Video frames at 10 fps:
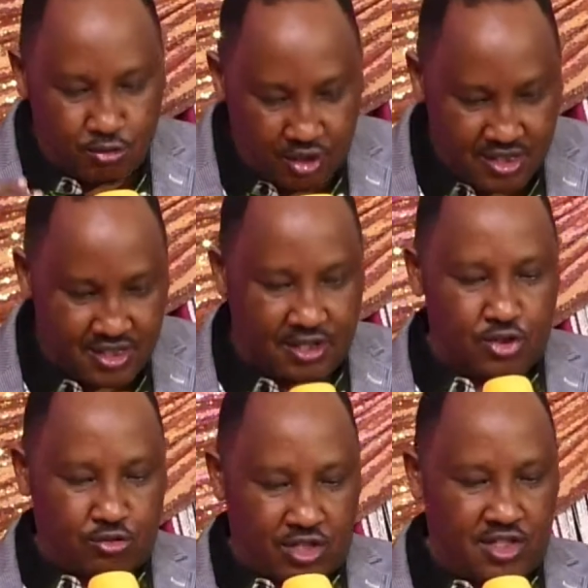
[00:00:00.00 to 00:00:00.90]
tricks and
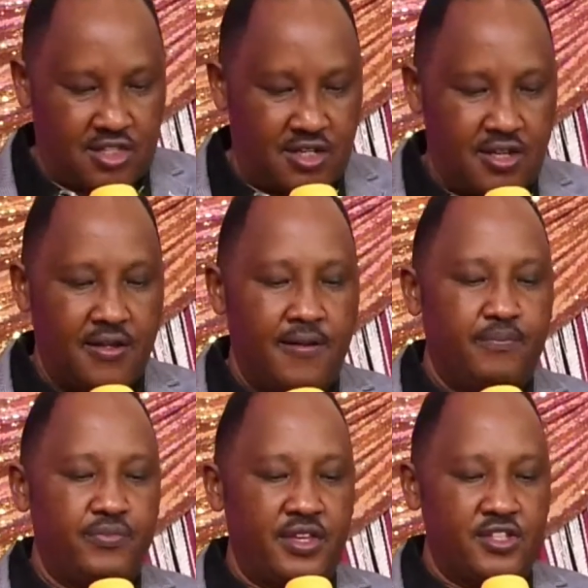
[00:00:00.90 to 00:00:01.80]
strategy
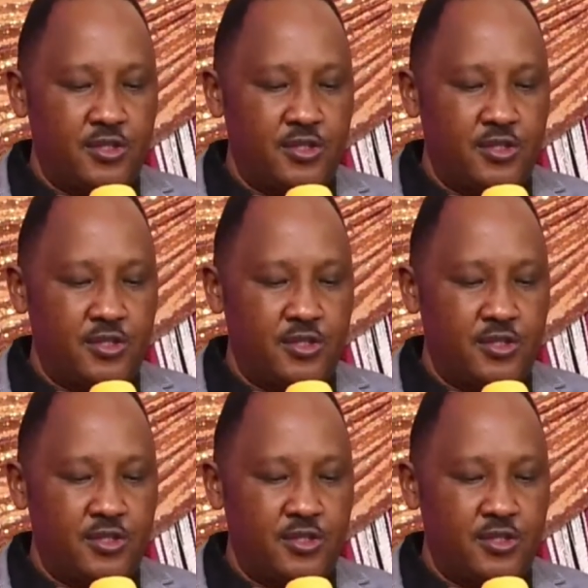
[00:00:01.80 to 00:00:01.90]
the